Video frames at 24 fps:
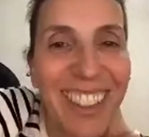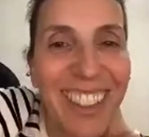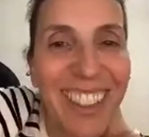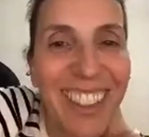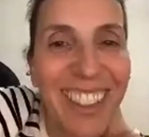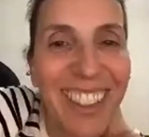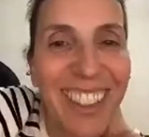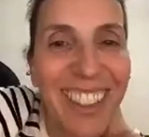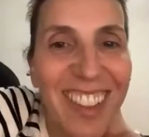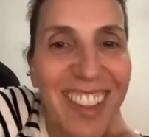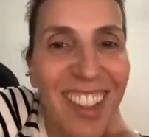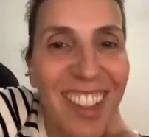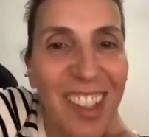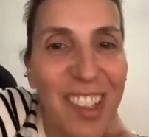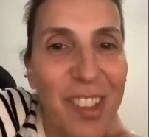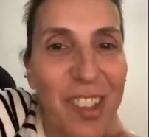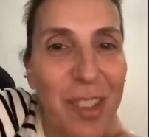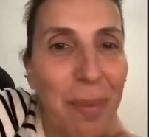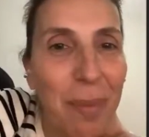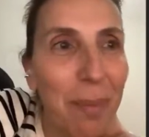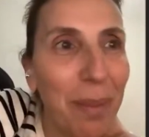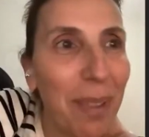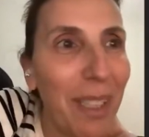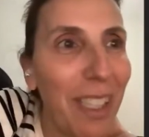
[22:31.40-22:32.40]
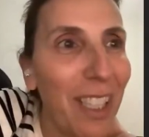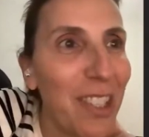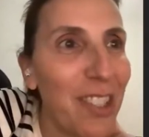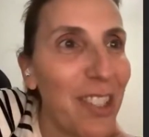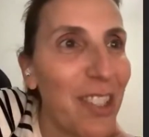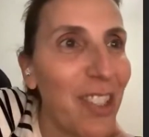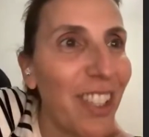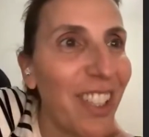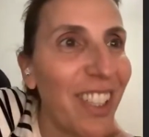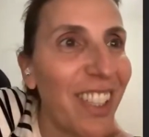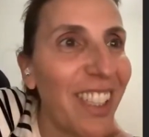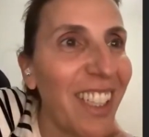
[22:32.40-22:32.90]
and it's such a
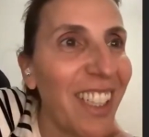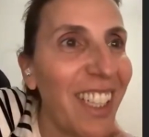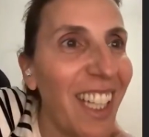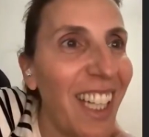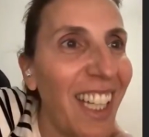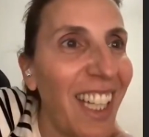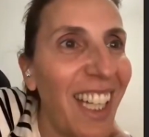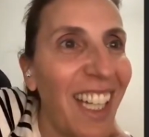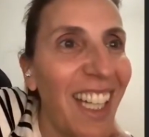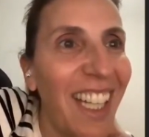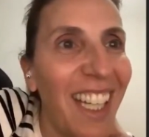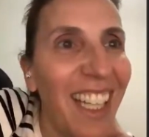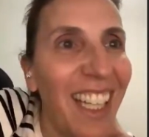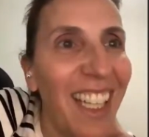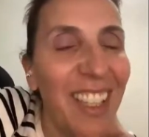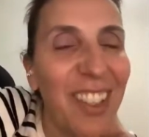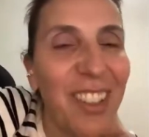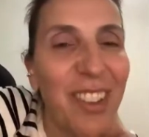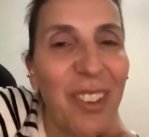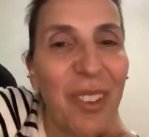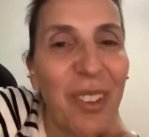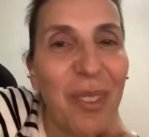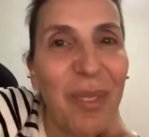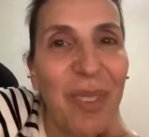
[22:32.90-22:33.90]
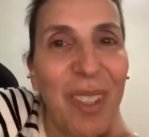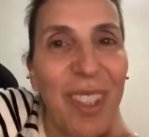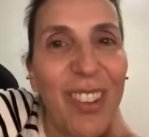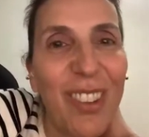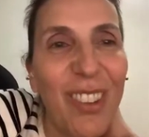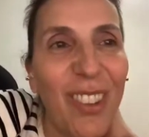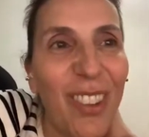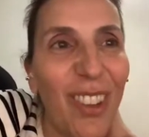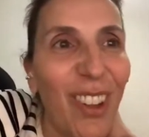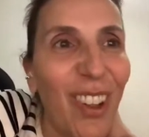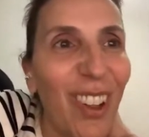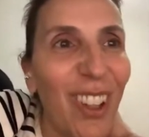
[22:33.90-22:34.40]
pleasure to meet
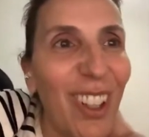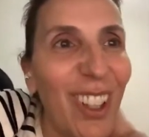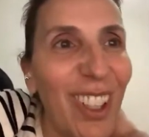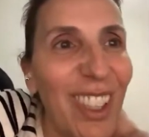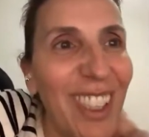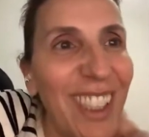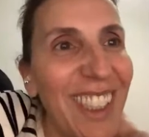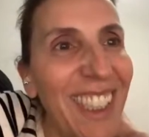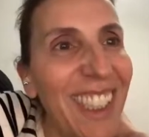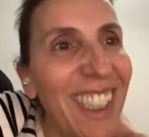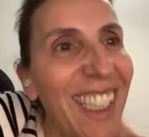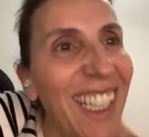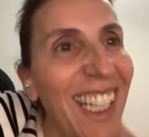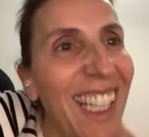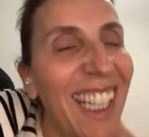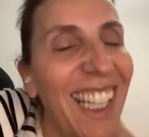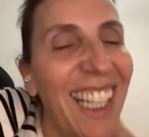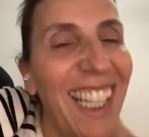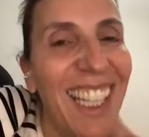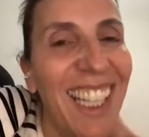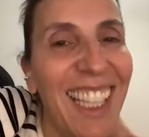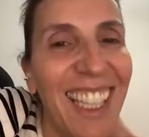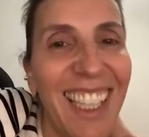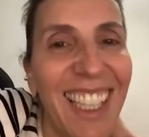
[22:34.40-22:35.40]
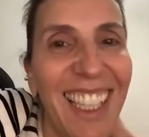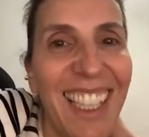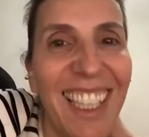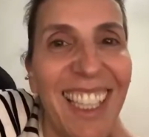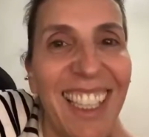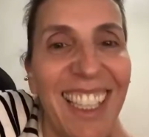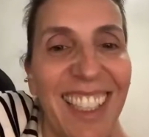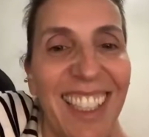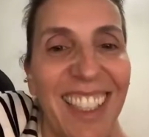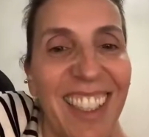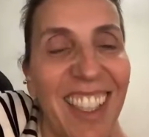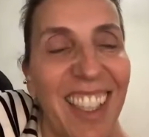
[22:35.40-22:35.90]
you all.
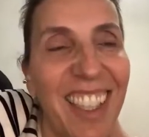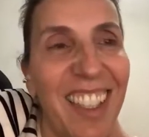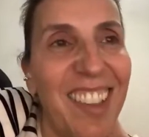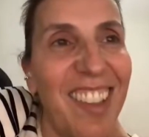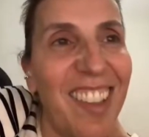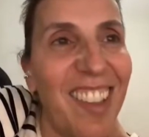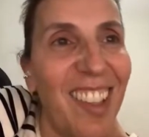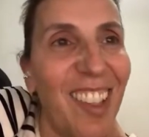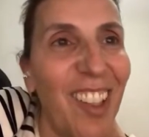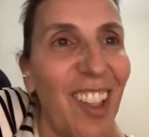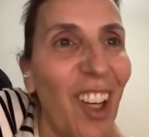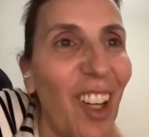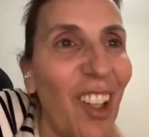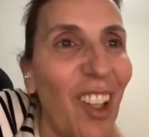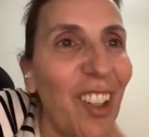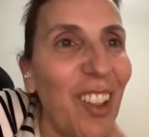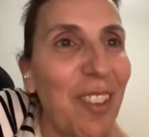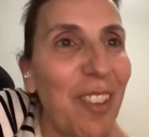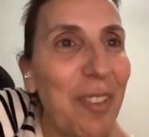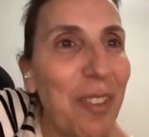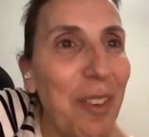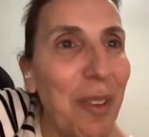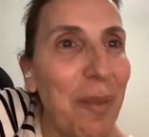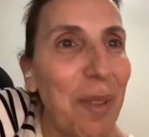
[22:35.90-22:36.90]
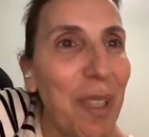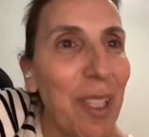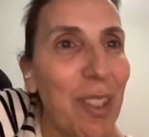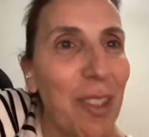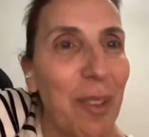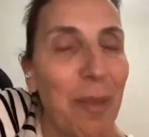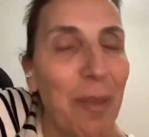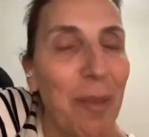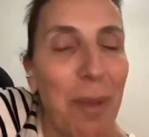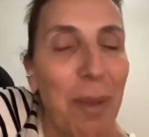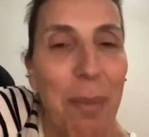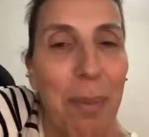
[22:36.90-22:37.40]
And it's an honor for me
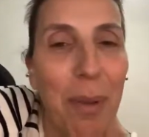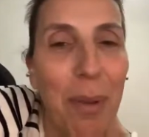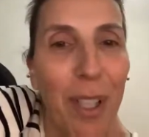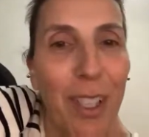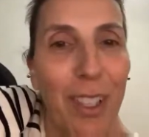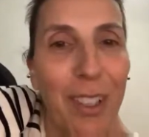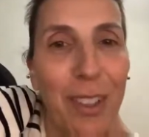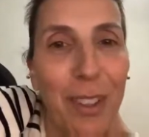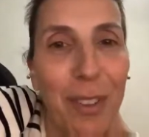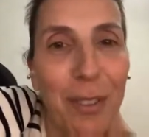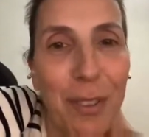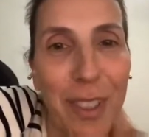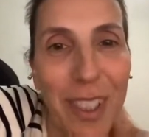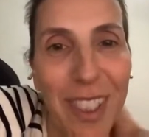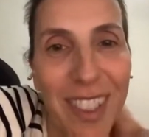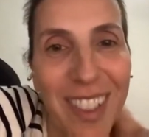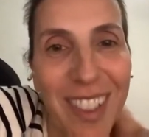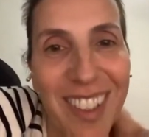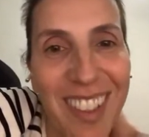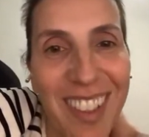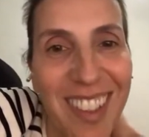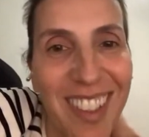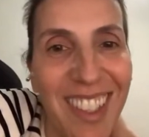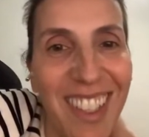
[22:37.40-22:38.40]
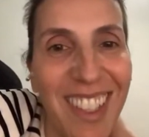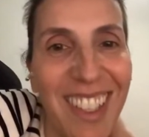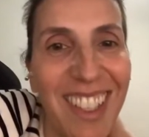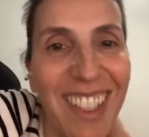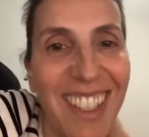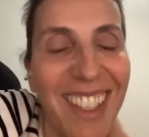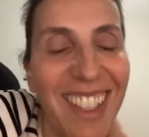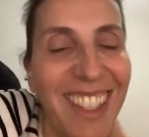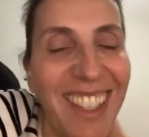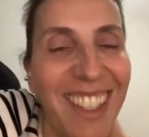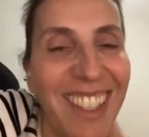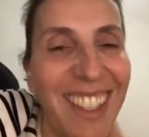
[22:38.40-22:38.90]
to be part of this
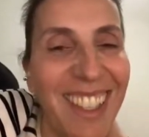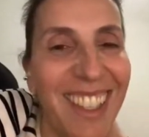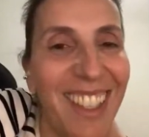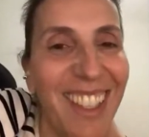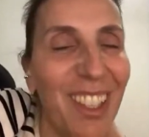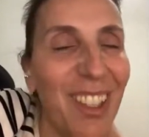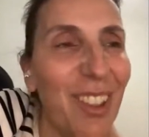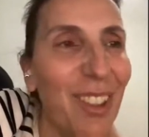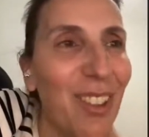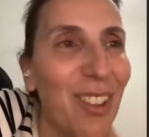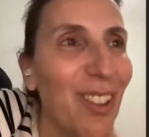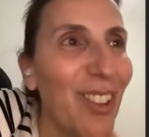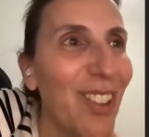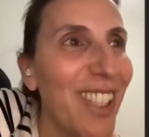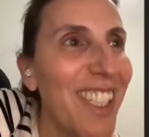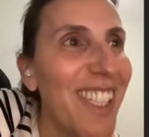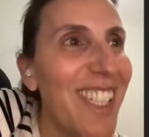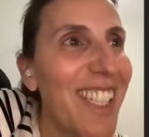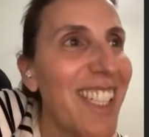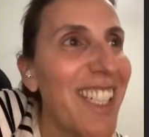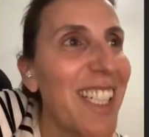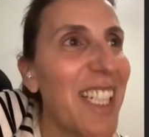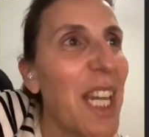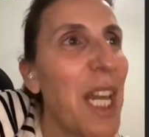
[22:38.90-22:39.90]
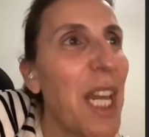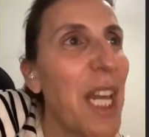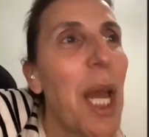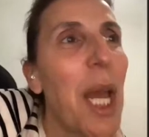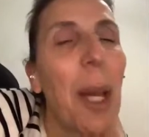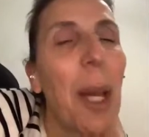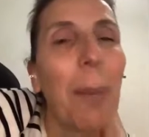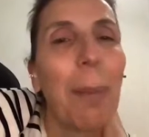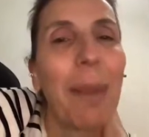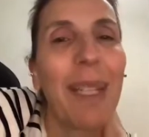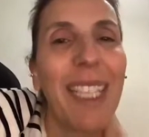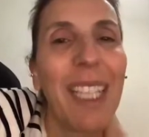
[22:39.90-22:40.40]
course.
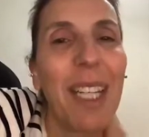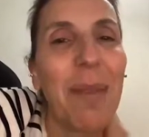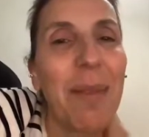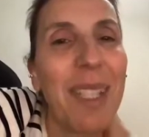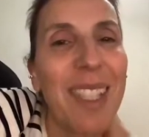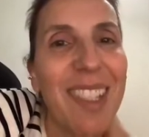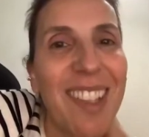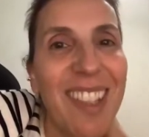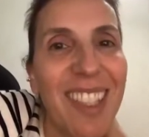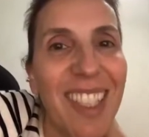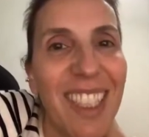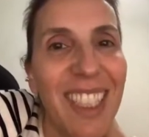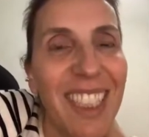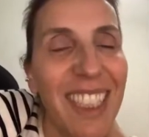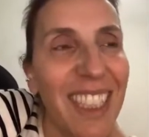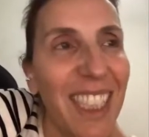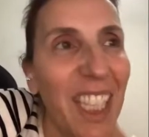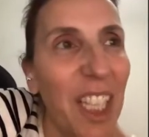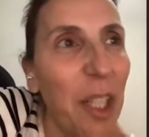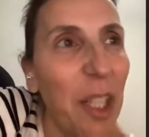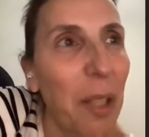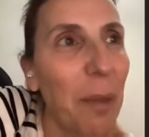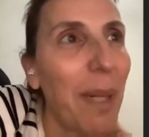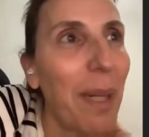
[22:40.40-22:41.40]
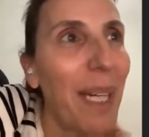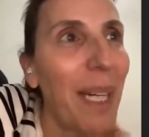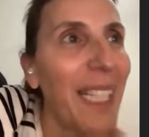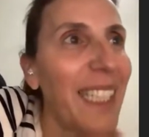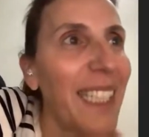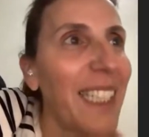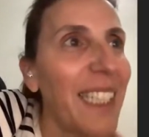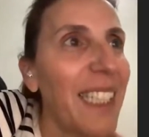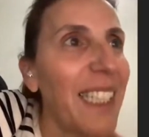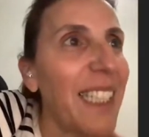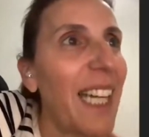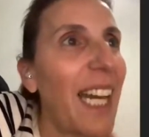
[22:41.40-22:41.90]
My name is Irit
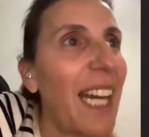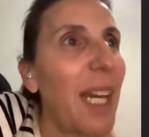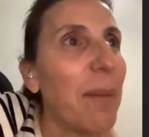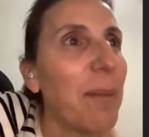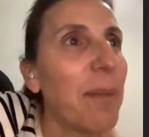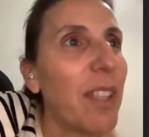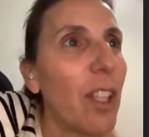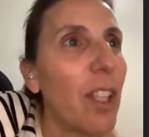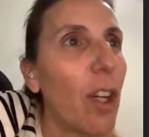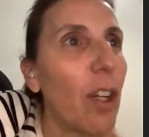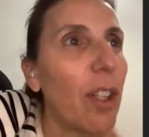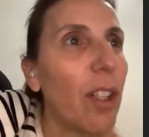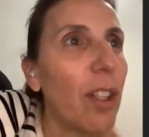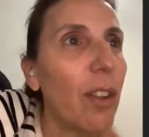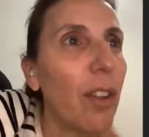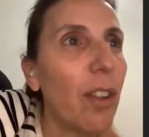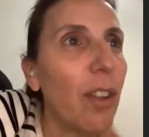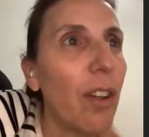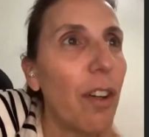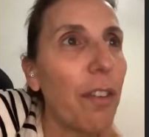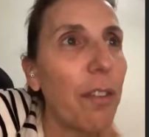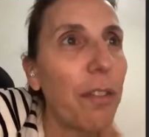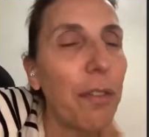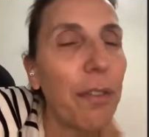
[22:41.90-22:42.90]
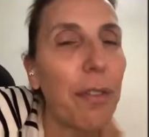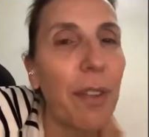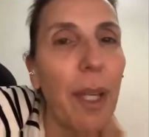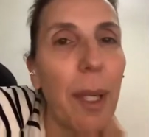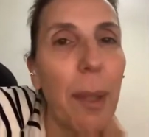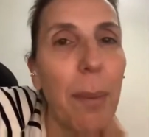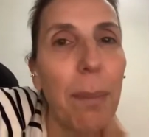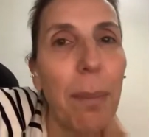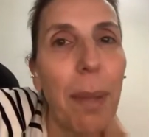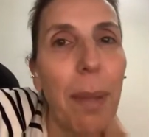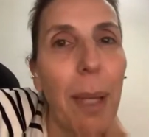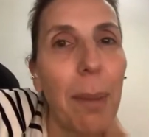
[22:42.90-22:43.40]
Nachmani. I'm the owner of
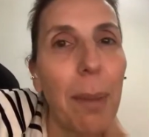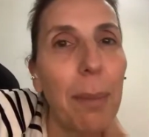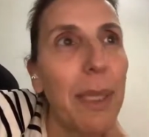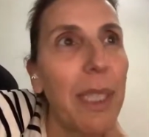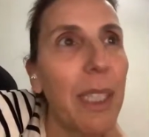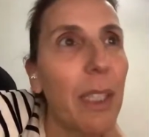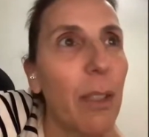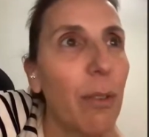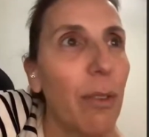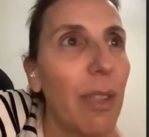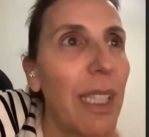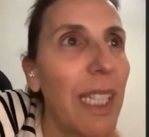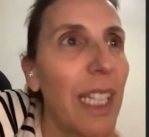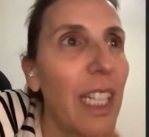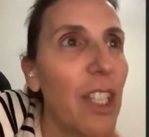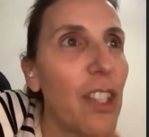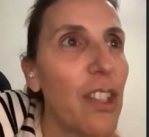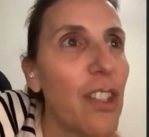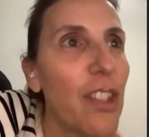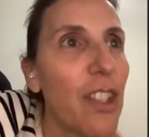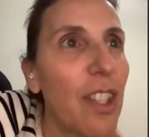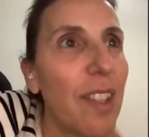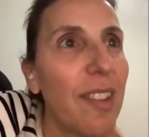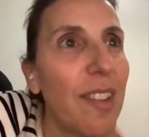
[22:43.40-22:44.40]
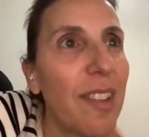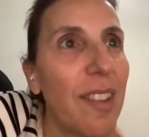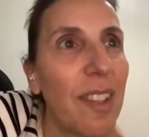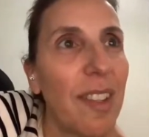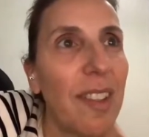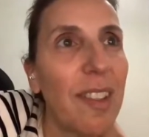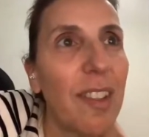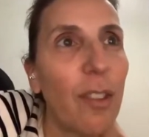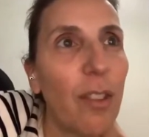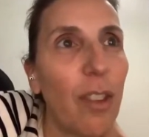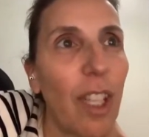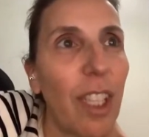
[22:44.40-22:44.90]
a public relations
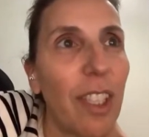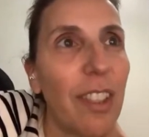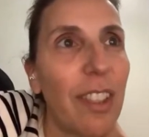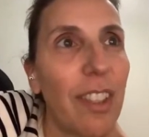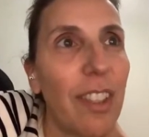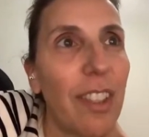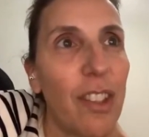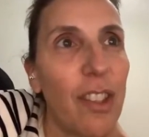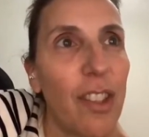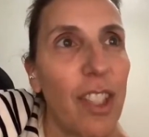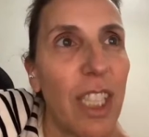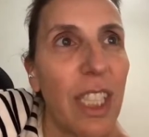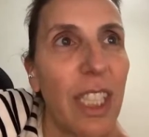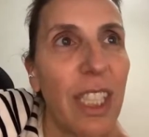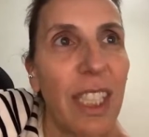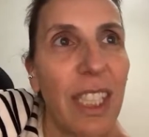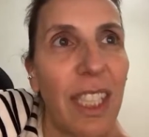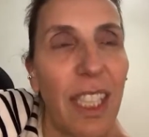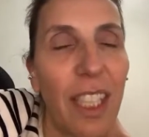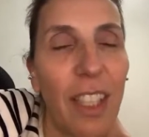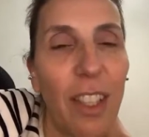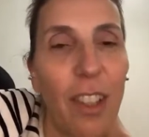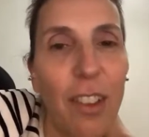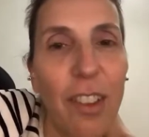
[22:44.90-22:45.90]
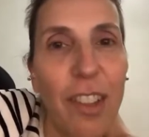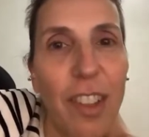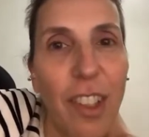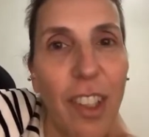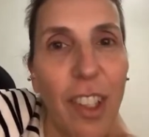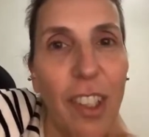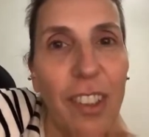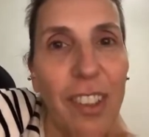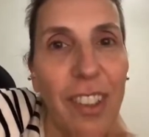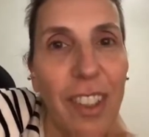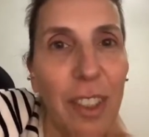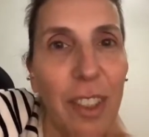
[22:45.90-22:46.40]
and strategic
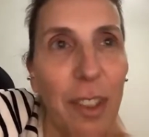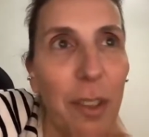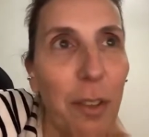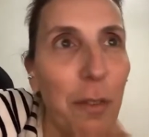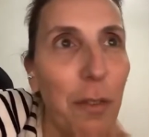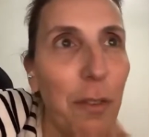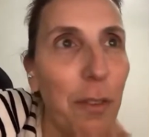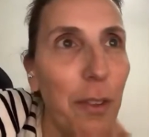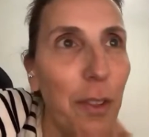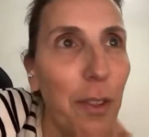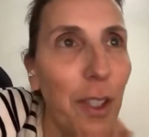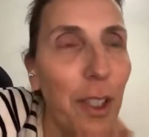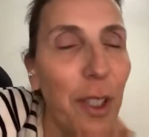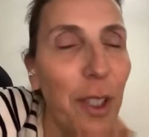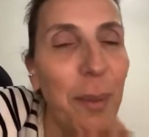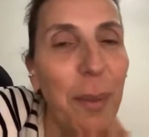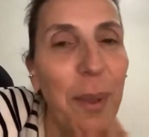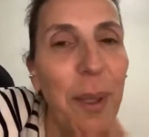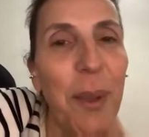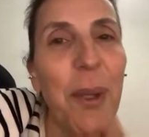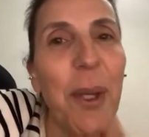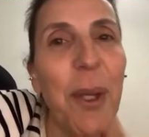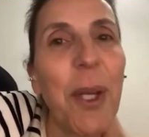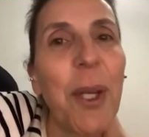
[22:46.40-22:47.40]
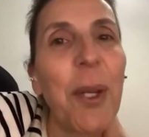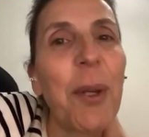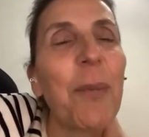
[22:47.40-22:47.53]
consulting firm.